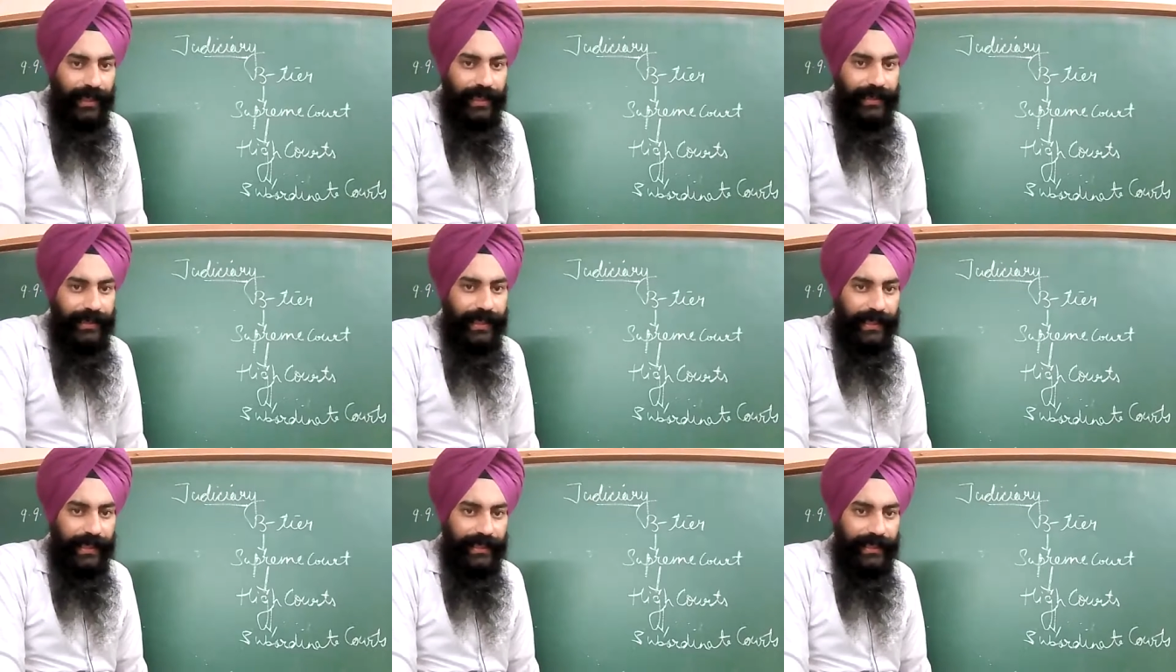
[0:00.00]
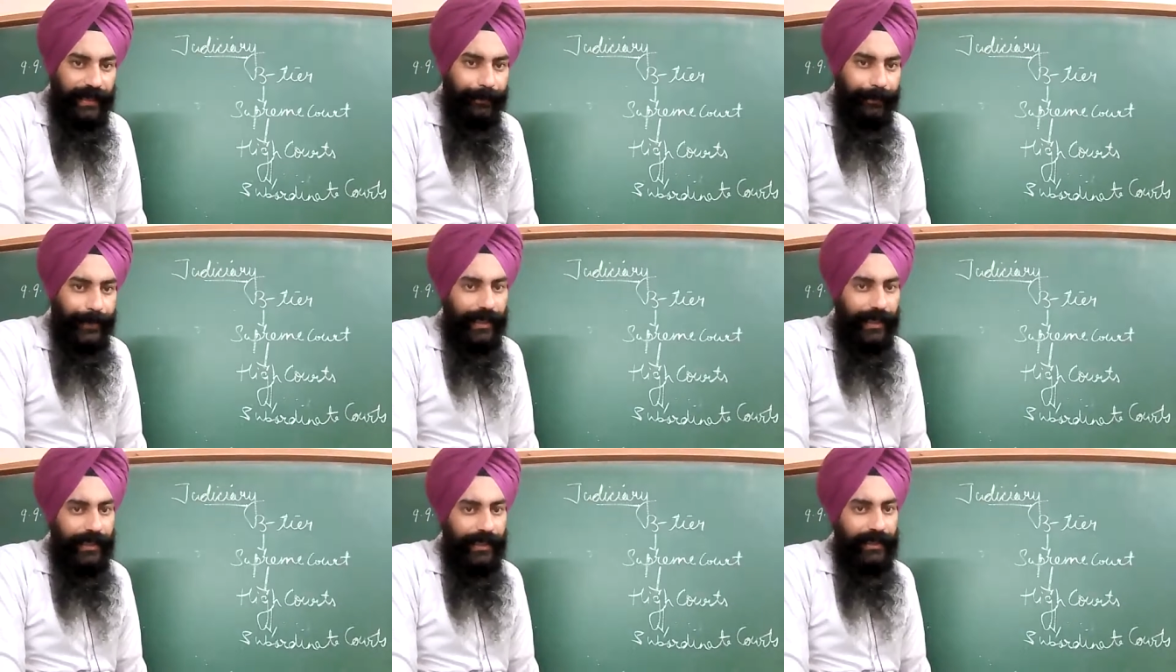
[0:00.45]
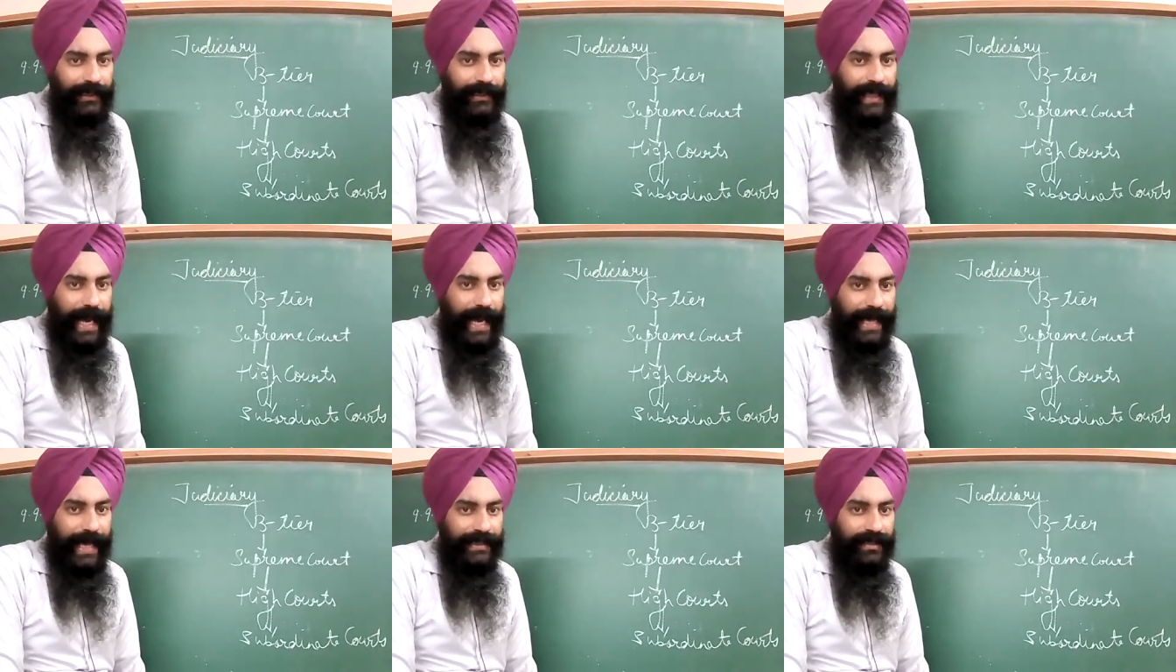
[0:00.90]
They are temporarily
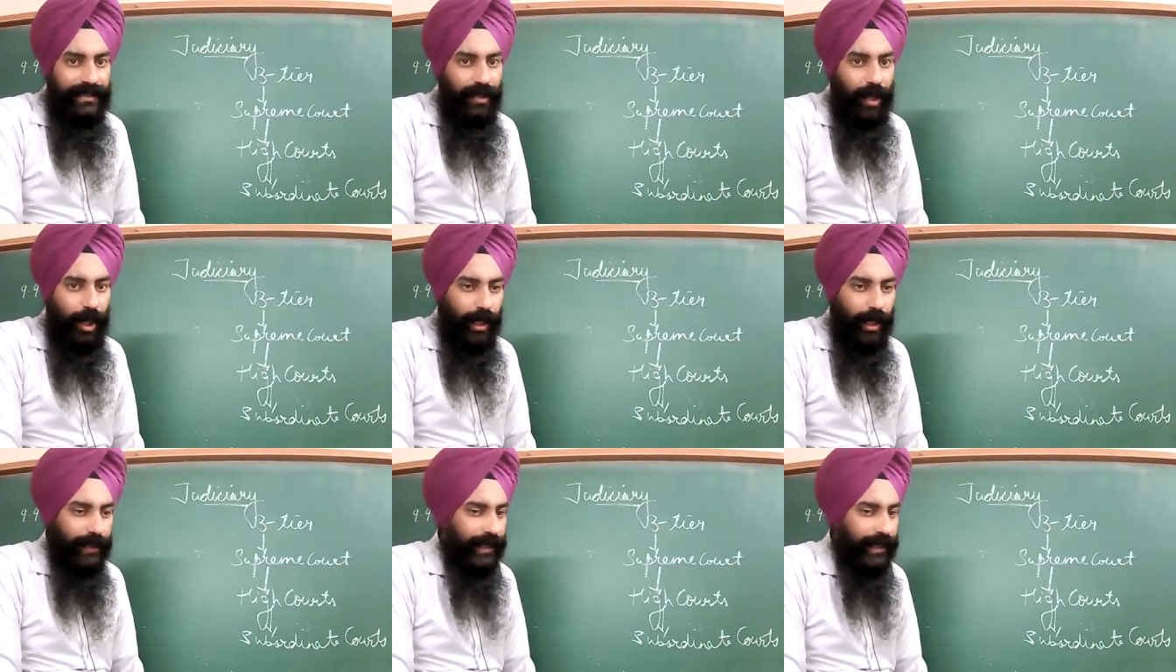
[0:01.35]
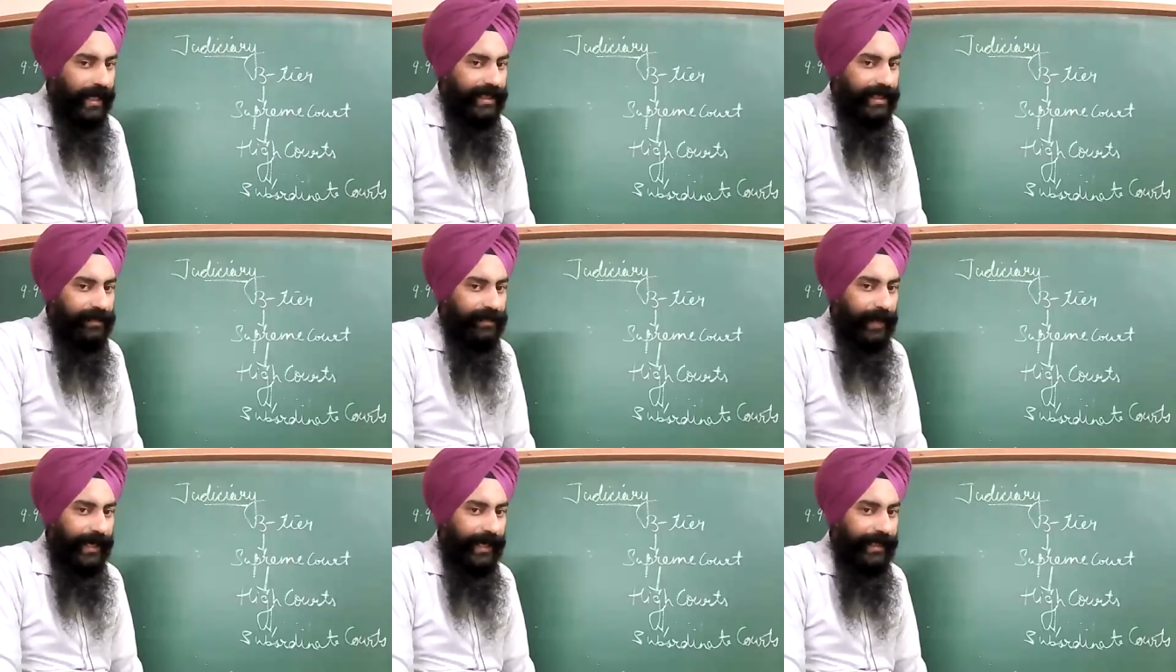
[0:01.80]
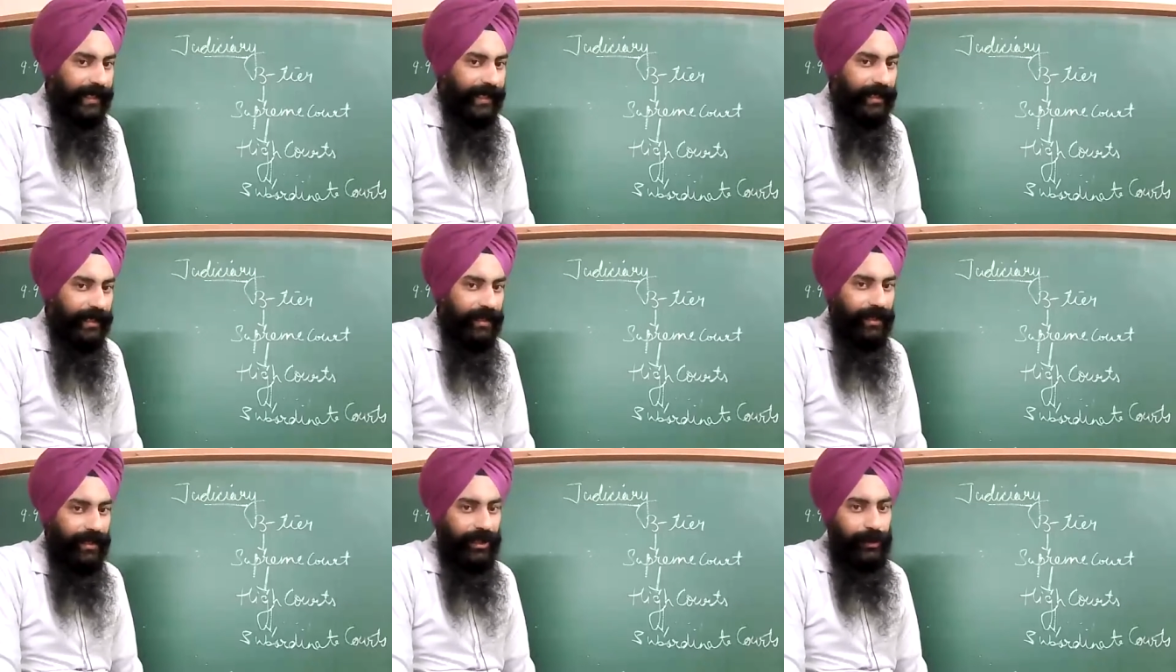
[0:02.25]
as organized by
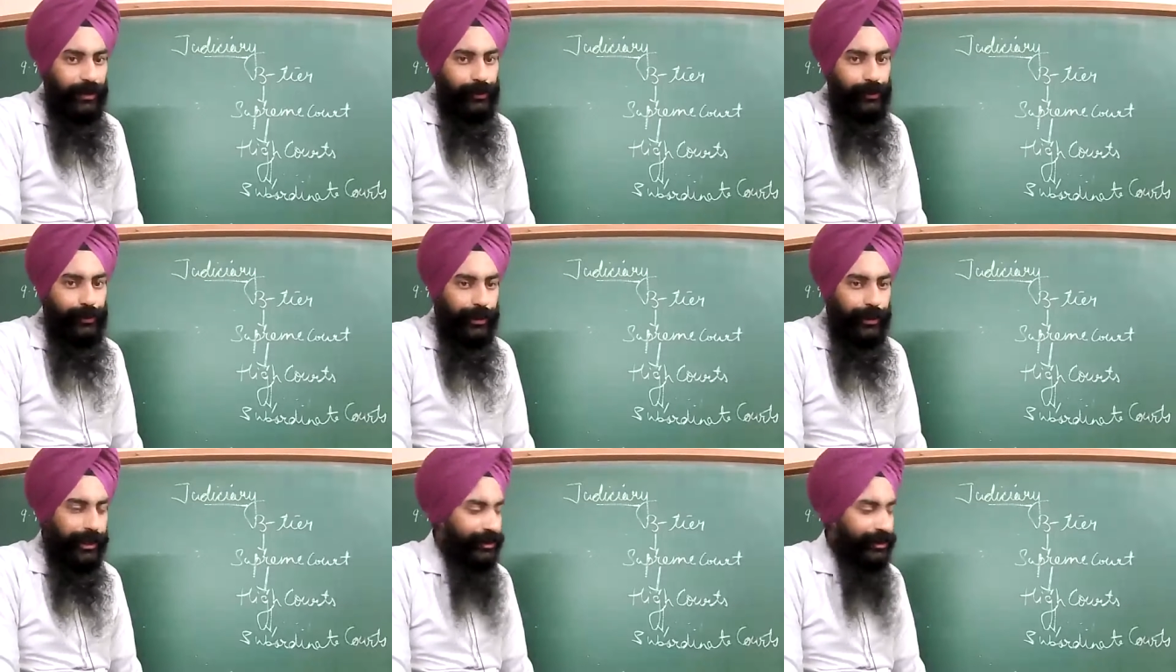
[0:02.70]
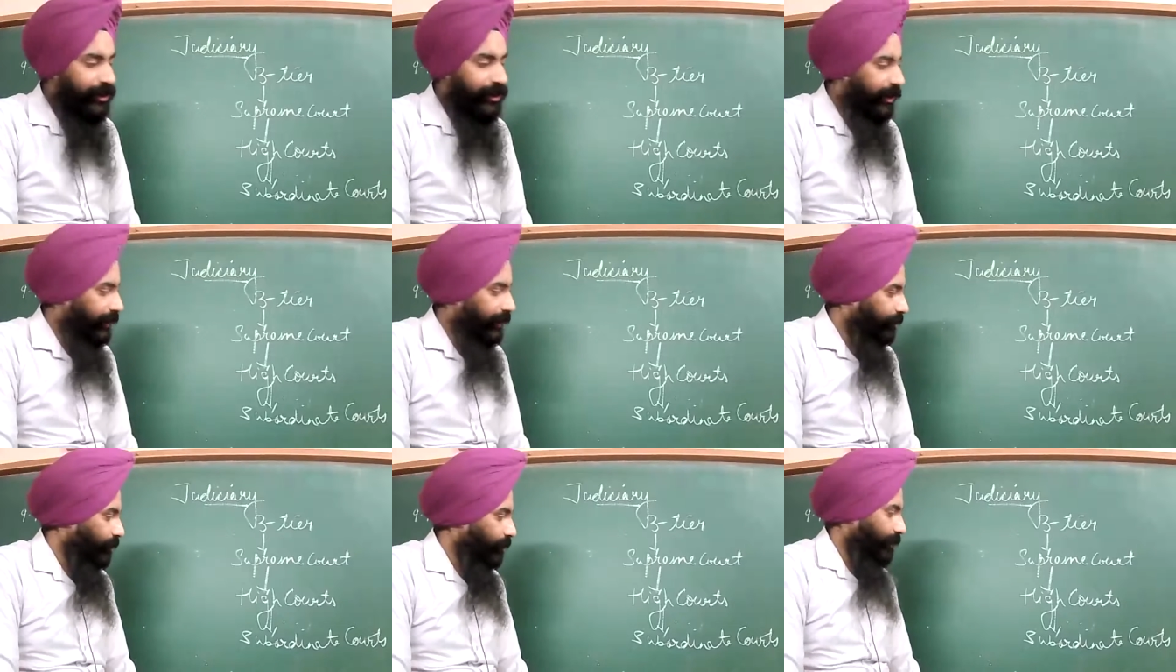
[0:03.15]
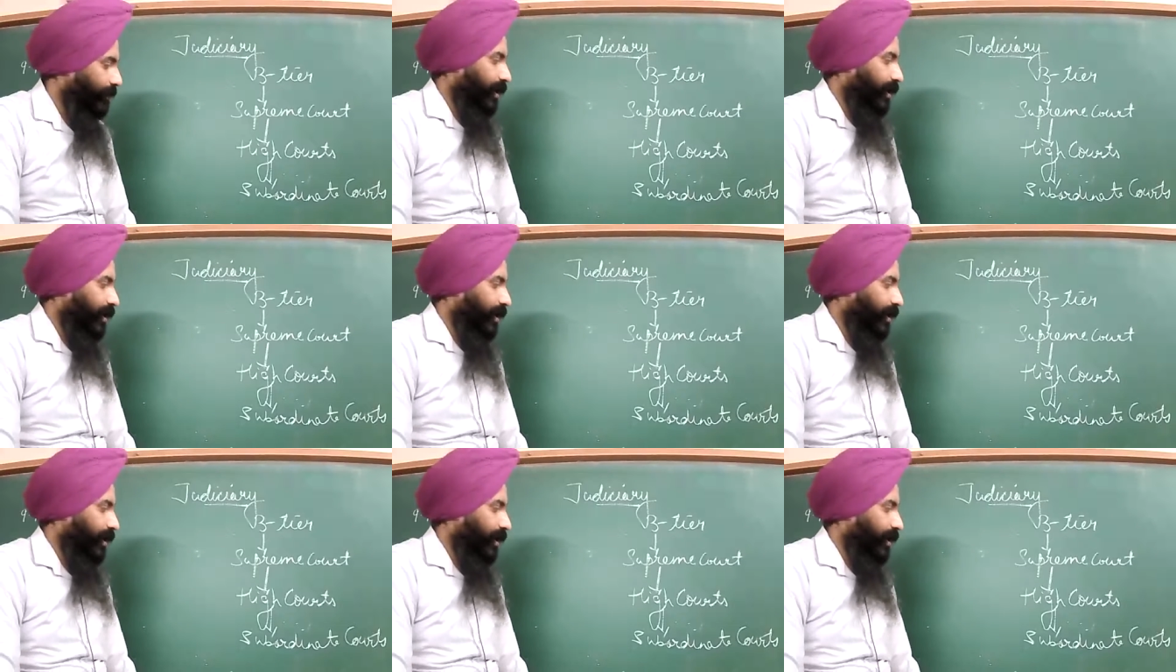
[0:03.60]
the judiciary.